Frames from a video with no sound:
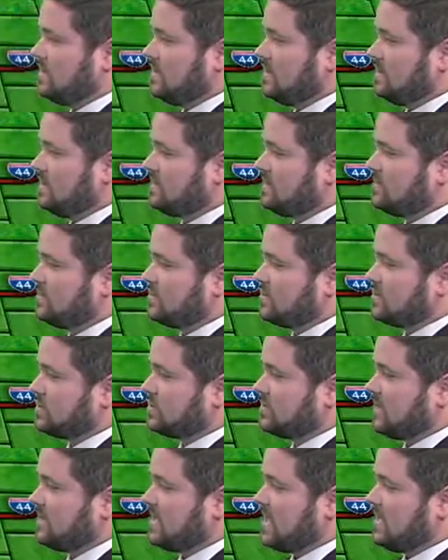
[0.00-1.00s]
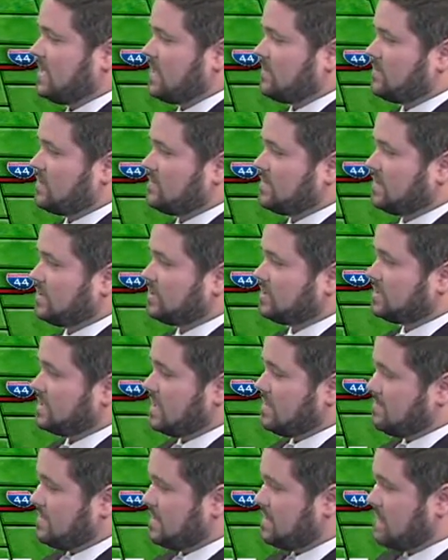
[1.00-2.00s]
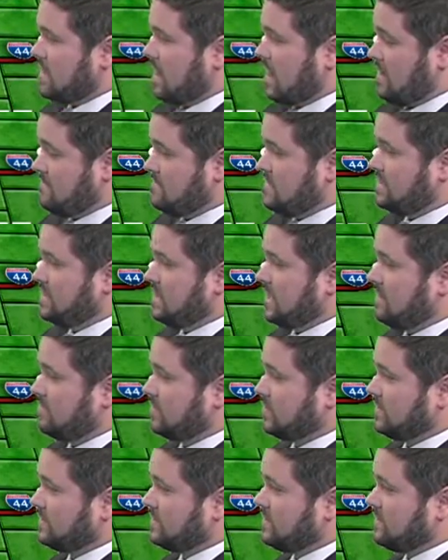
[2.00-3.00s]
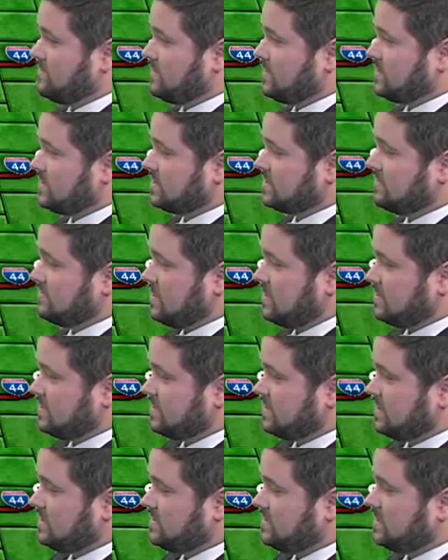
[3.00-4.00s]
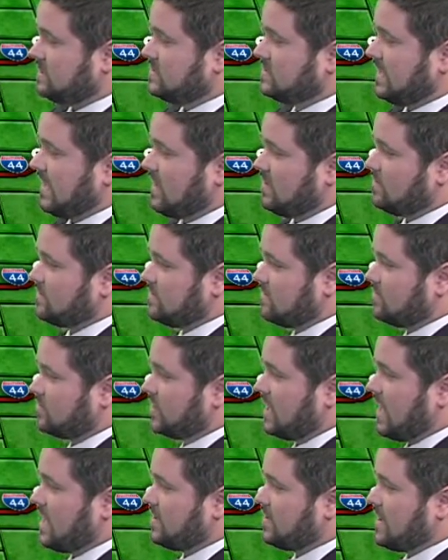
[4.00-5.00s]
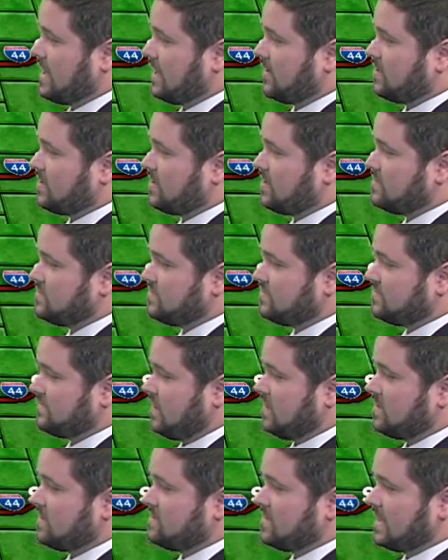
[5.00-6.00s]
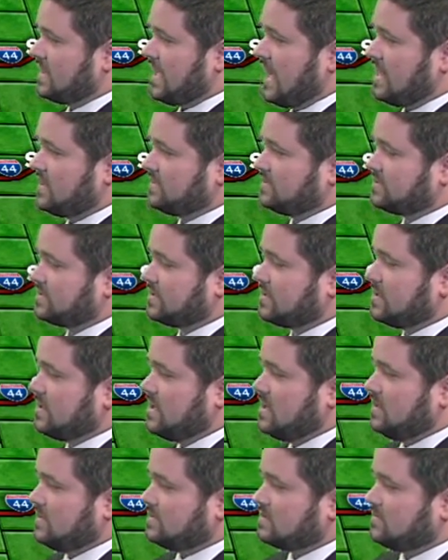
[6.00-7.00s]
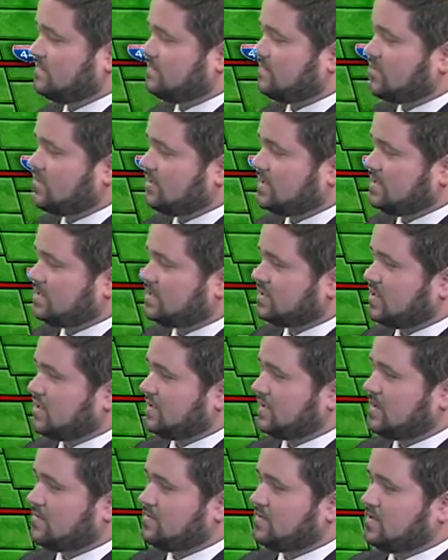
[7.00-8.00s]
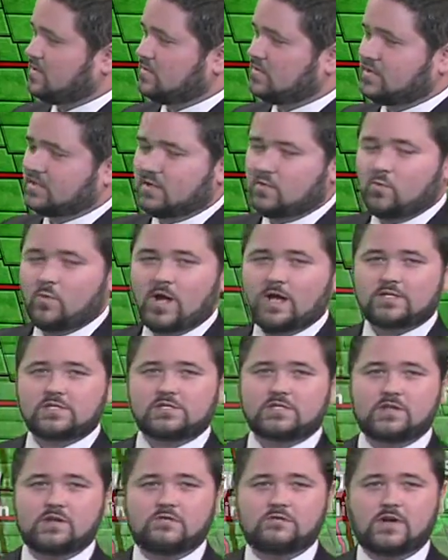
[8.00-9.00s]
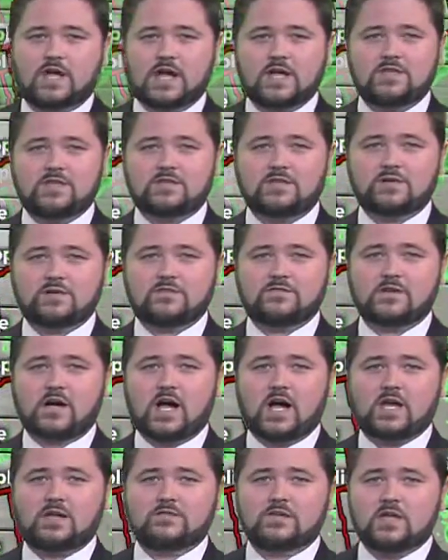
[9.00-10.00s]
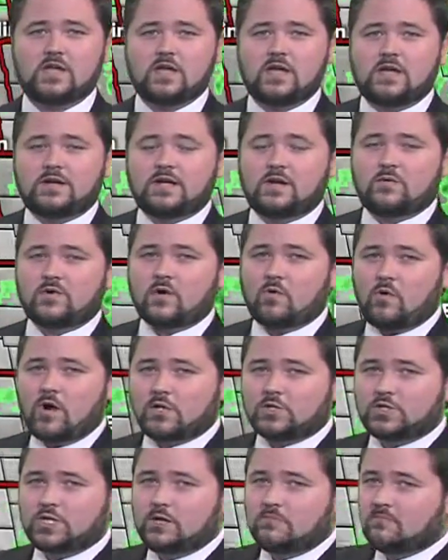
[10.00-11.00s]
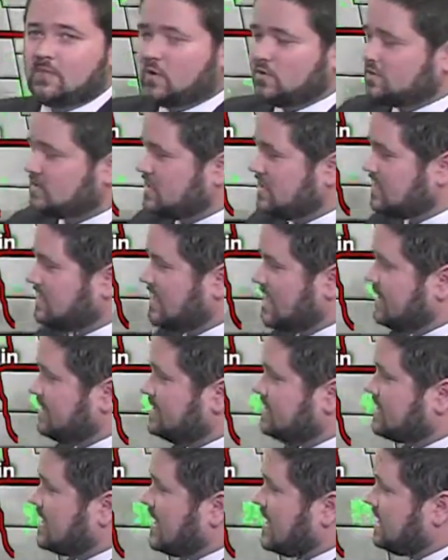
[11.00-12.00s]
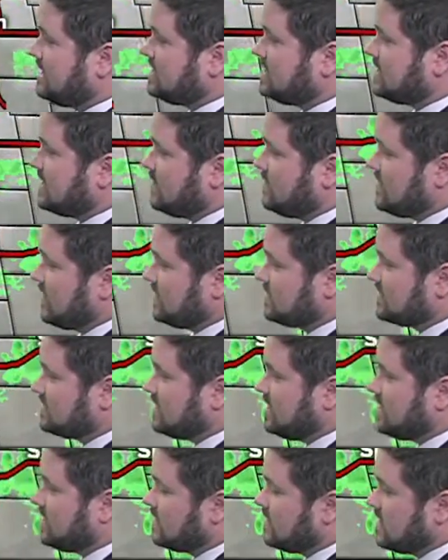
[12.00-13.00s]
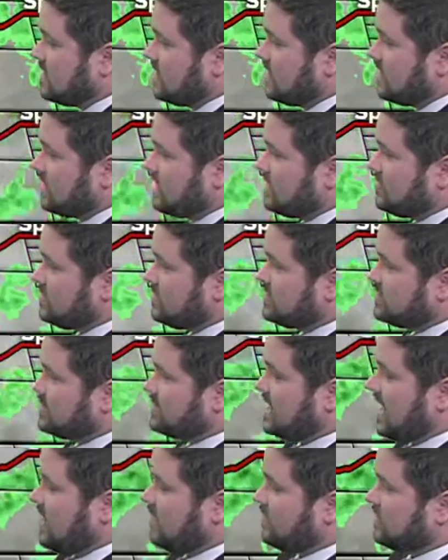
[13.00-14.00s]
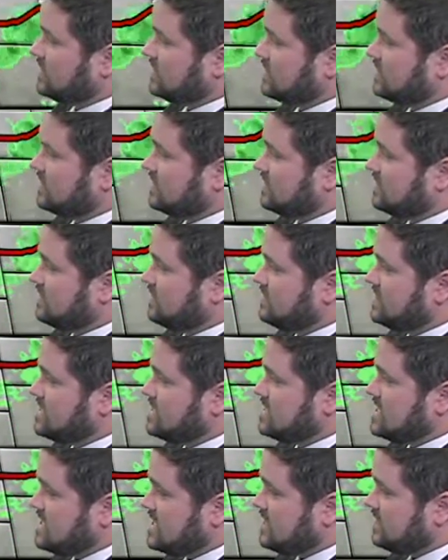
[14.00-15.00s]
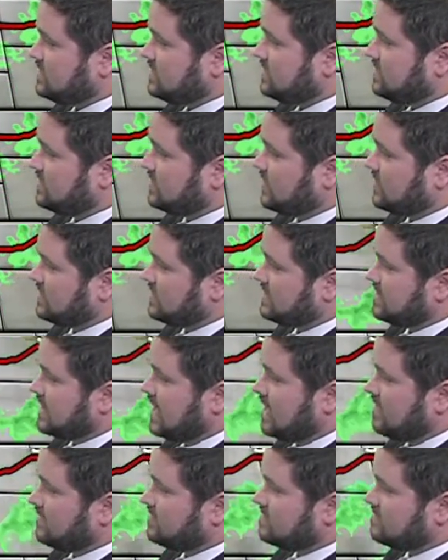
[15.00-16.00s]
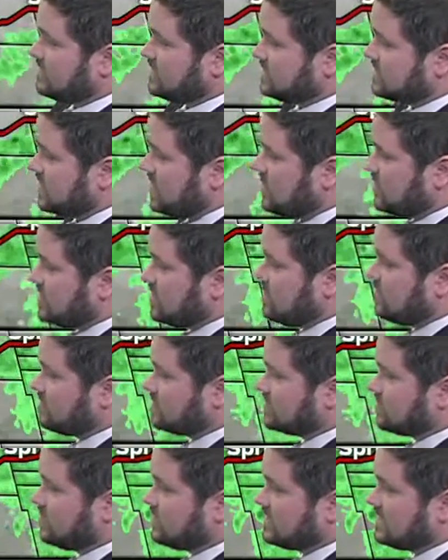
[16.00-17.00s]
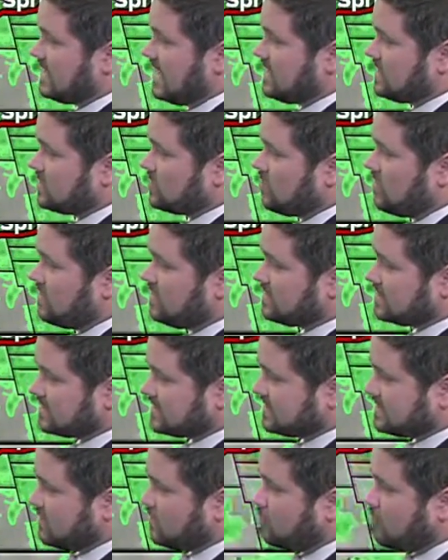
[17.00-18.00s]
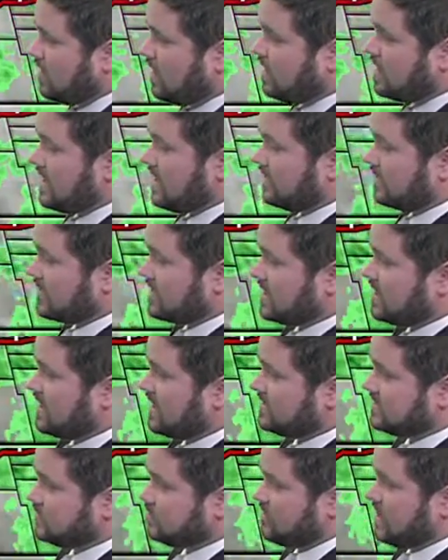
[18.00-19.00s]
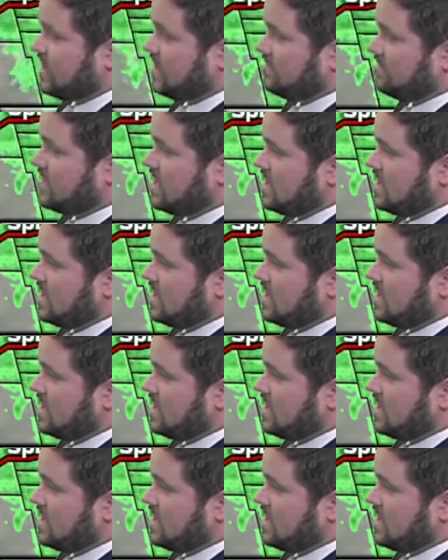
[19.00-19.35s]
And temperatures right now, like we mentioned, that mid to upper 50s, some low 60s now. In the Pryor area, you follow McAllister, some 40s showing up, though, to the west of I-35. Now, we're watching mostly cloudy skies, and we are seeing a couple of showers to the east of Tulsa now, from Muskogee over toward Tahlequah, the Stillwell area as well.